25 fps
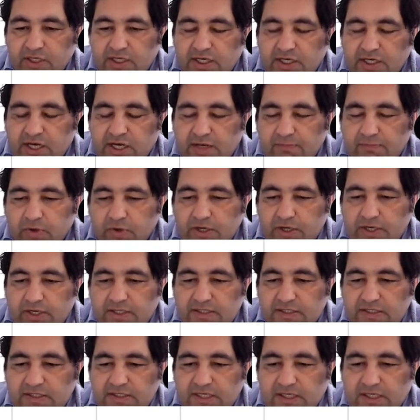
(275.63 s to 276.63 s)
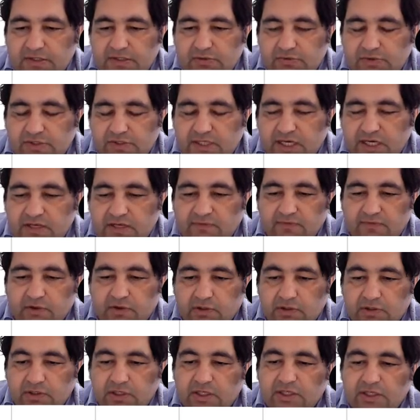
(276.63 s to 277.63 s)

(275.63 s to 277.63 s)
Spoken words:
and minus 10 to 10 volt.